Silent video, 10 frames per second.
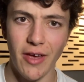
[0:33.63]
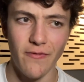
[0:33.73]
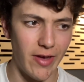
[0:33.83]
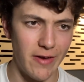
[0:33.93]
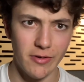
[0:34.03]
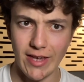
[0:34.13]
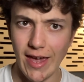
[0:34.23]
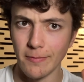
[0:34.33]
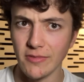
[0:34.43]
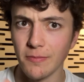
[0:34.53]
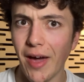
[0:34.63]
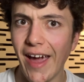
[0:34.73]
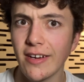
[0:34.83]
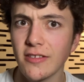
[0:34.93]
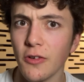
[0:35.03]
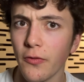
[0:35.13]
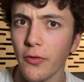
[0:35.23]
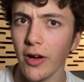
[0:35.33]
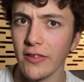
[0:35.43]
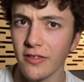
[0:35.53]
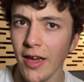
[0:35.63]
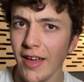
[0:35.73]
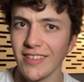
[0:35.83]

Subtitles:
my favorite games back to front.